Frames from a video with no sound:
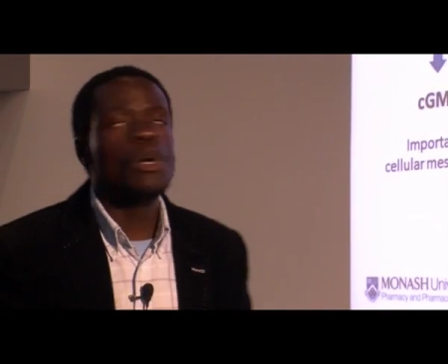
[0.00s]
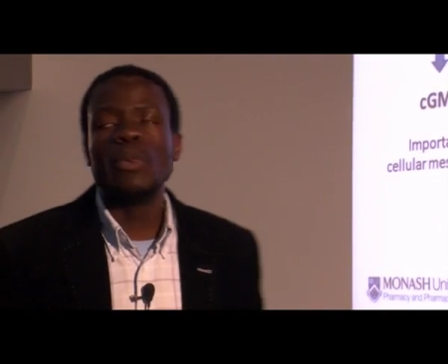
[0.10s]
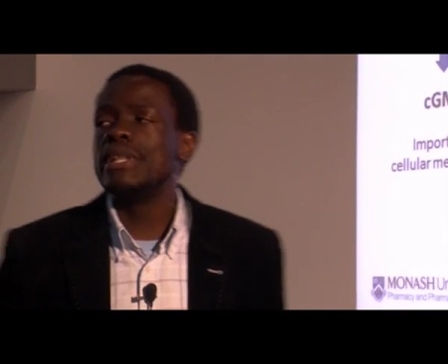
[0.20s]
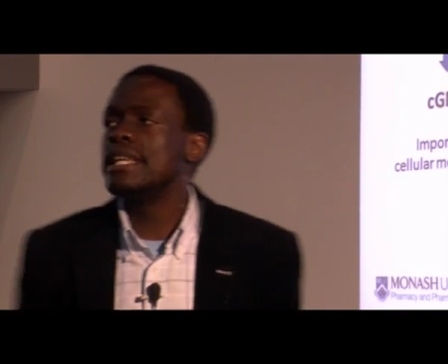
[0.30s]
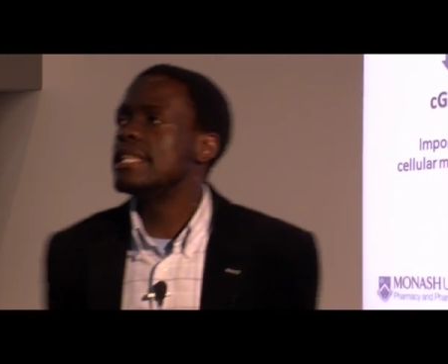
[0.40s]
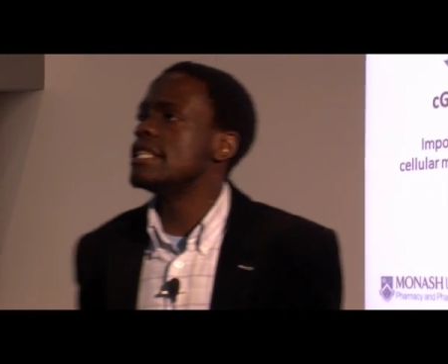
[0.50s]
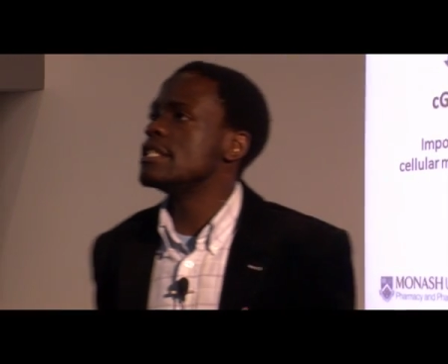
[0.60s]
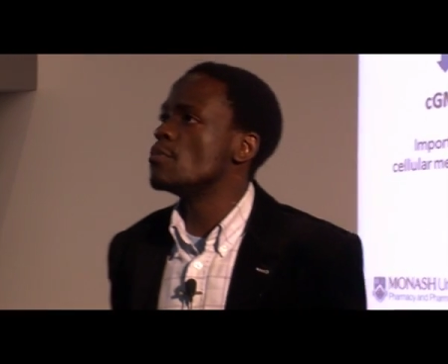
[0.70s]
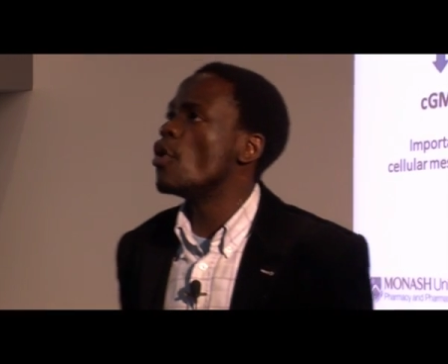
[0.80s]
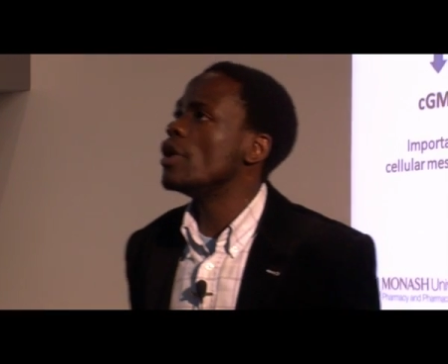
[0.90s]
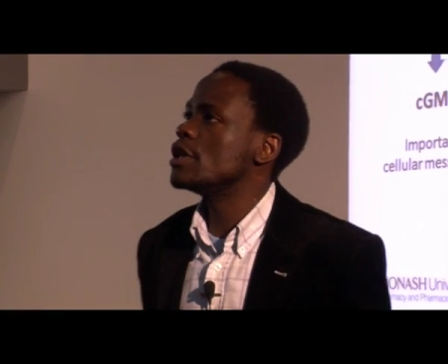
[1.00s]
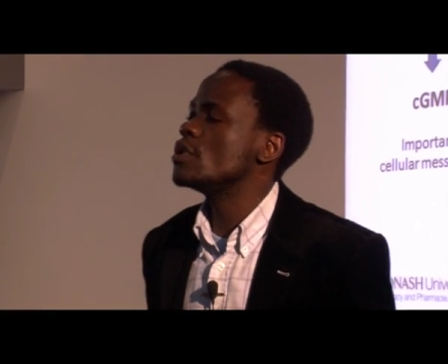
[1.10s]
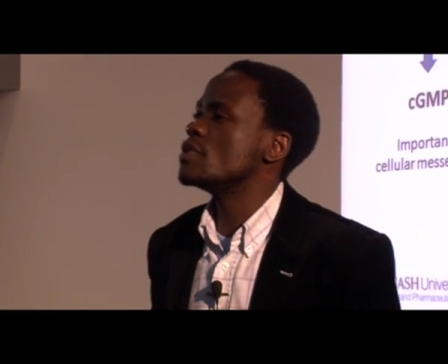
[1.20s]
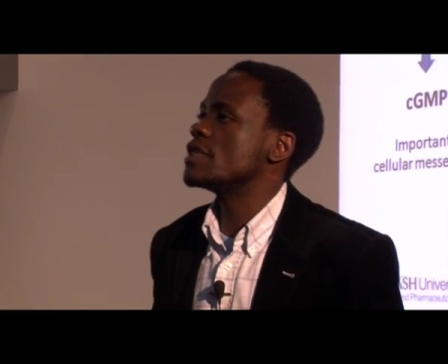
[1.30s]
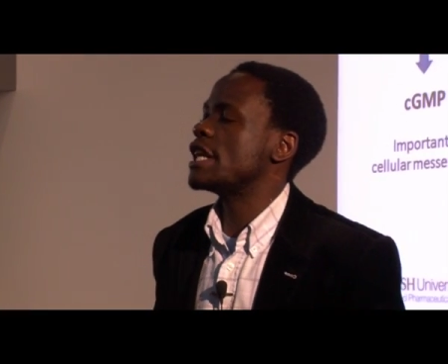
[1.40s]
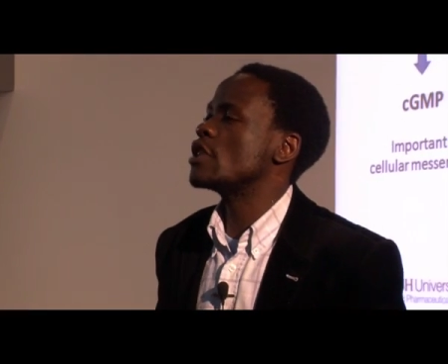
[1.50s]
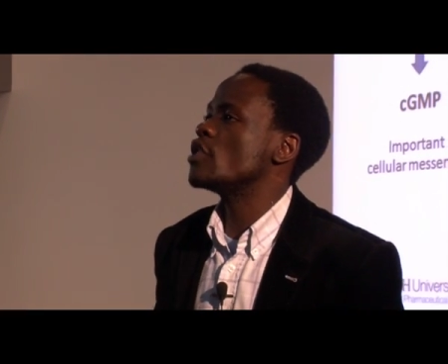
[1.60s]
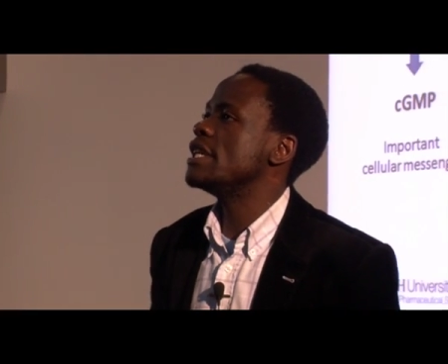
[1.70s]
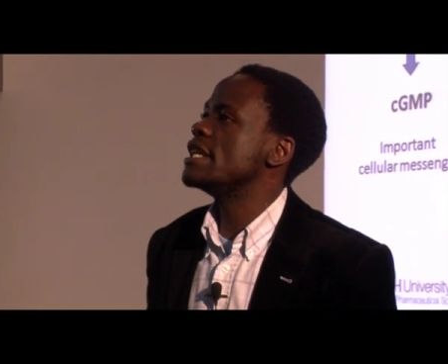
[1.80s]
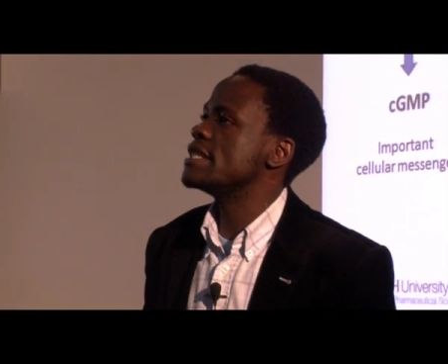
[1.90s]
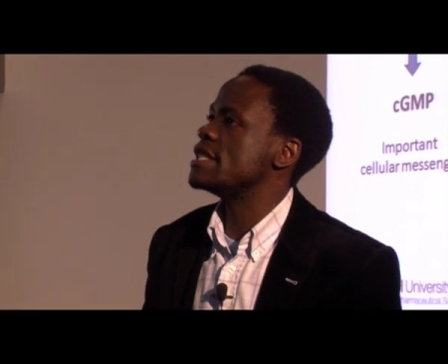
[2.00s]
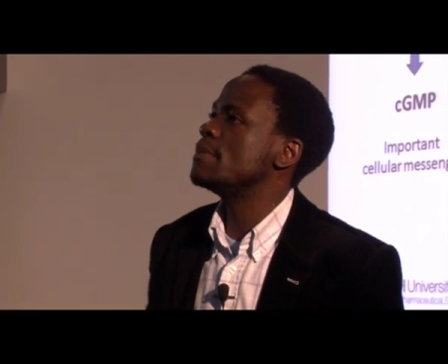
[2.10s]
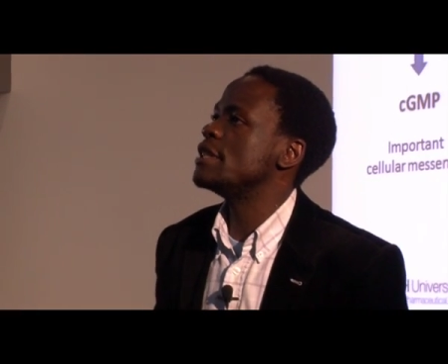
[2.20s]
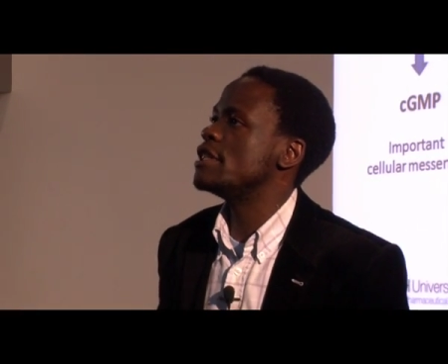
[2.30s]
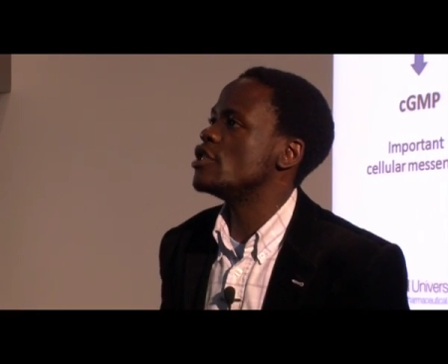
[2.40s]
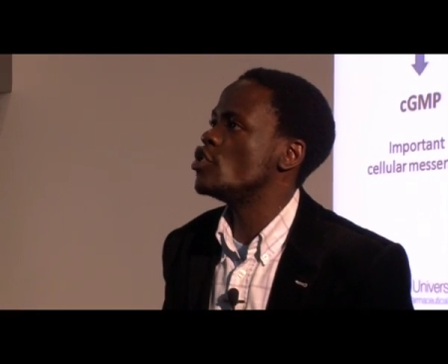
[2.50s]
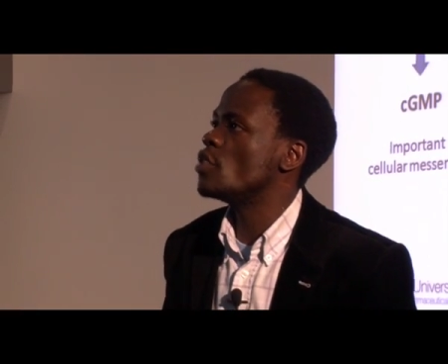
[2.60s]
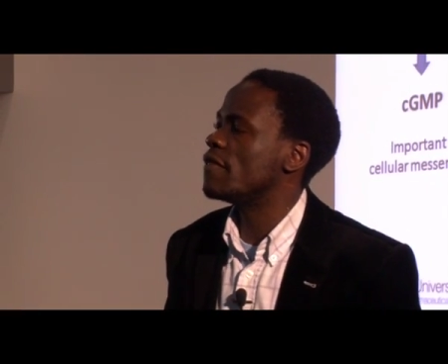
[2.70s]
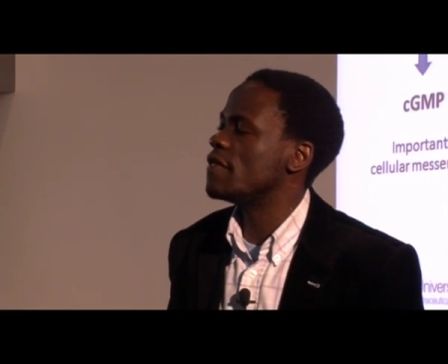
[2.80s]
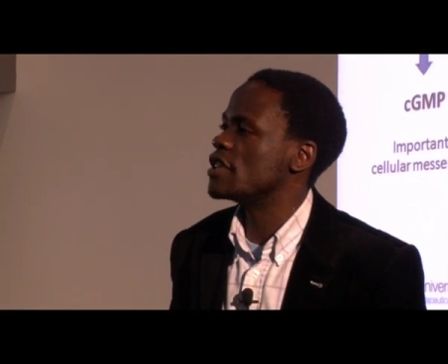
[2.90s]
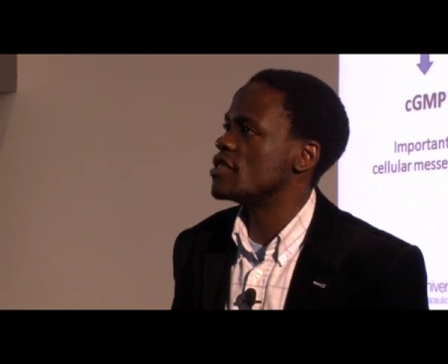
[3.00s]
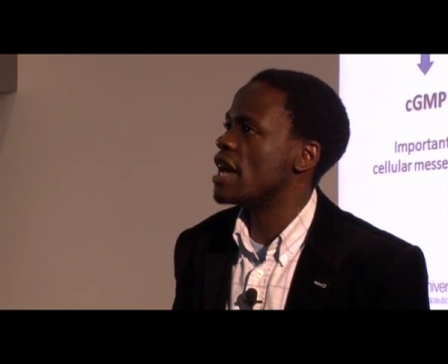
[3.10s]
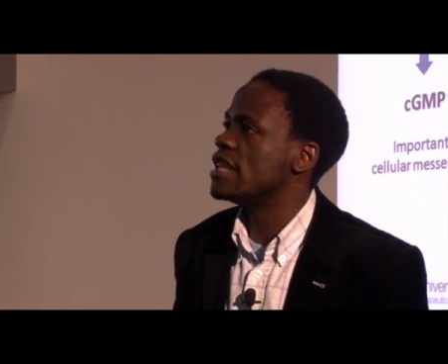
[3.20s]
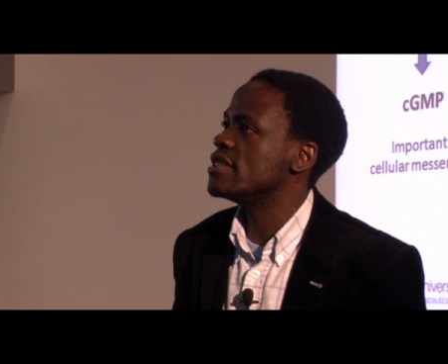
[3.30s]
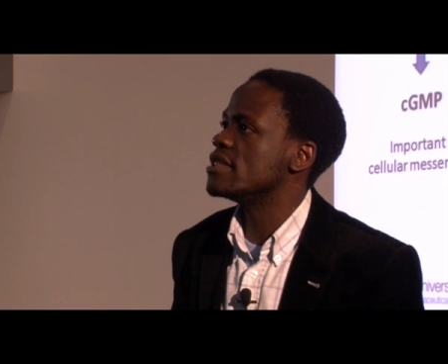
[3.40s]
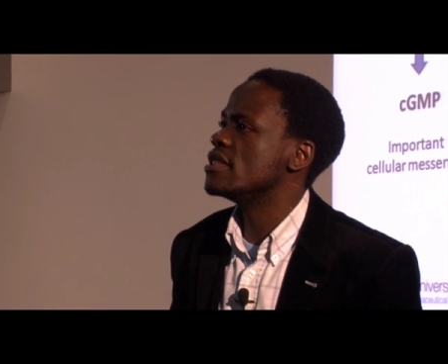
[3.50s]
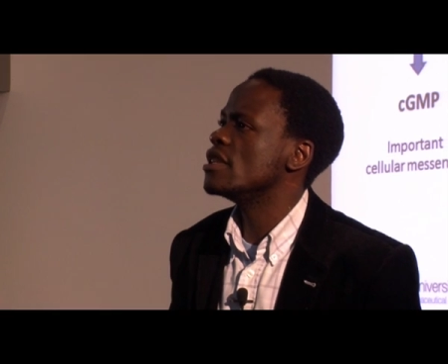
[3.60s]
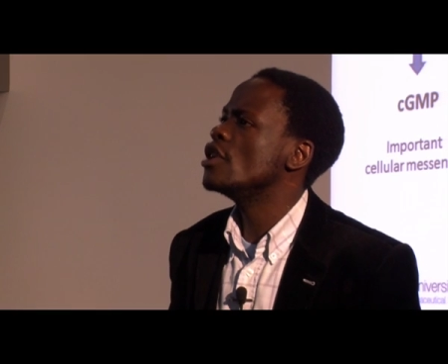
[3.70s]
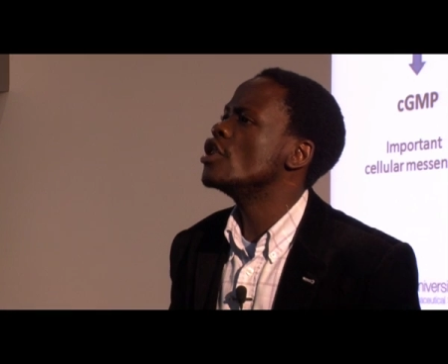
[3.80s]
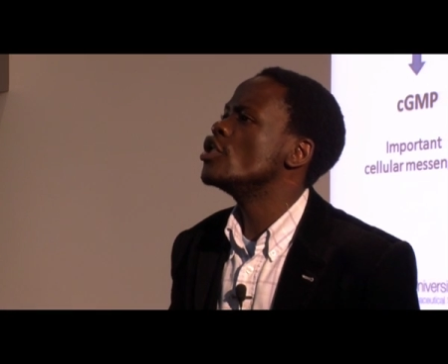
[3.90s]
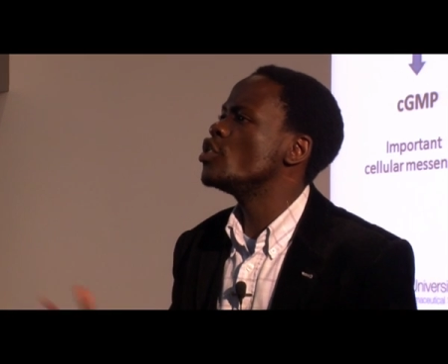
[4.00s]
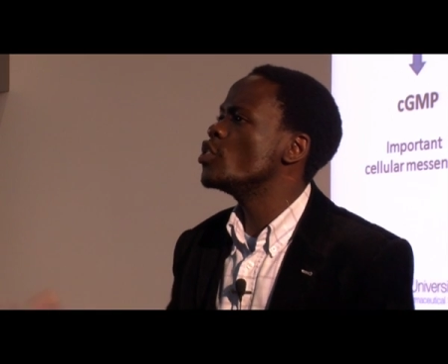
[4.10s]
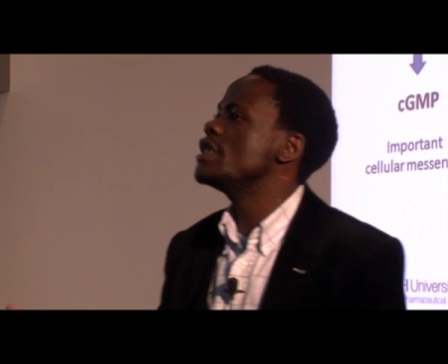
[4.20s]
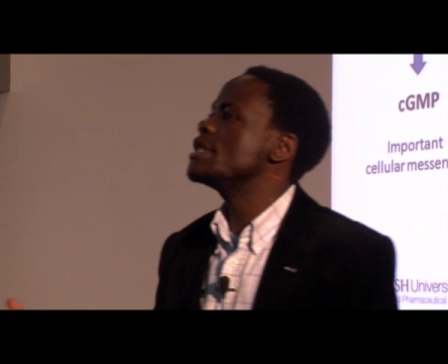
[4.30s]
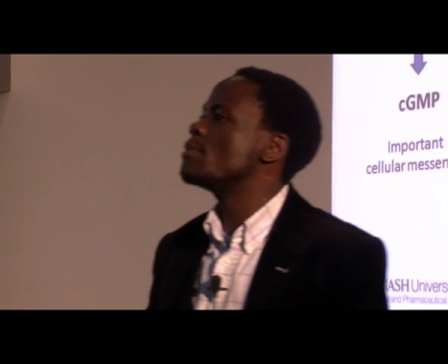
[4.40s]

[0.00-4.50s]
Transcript: within these molecules that actually exhibit this dual functionality. Do these